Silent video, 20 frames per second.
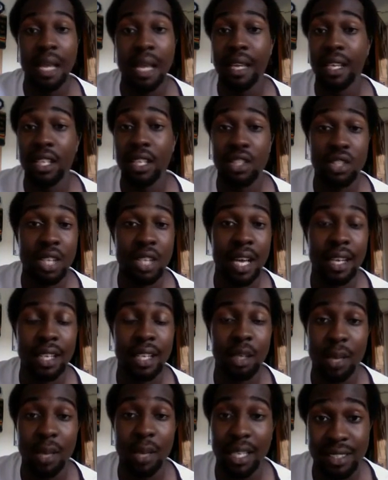He shot
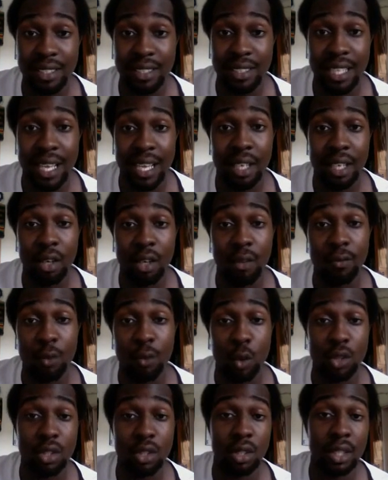him and he's dead,
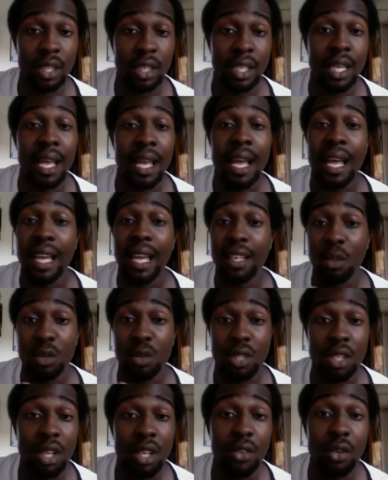unfortunately. And there was
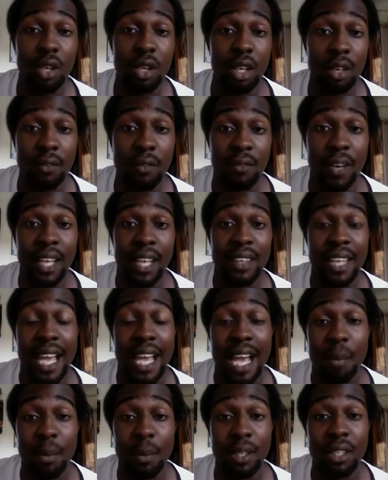another gunfight that
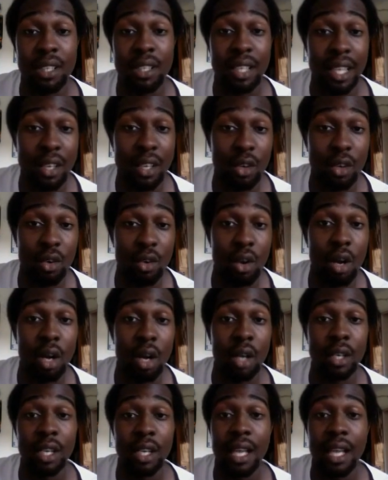happened later on